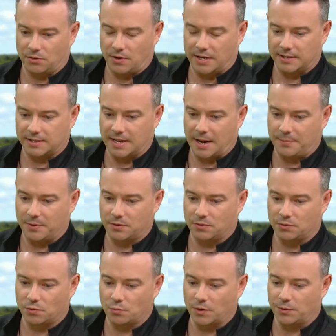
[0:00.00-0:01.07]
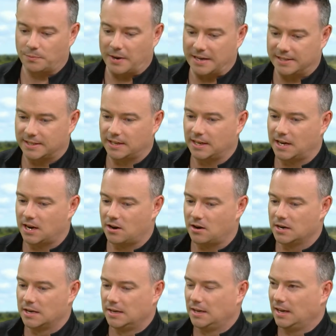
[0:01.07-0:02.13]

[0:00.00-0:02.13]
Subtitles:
the crisis happened with My City Care.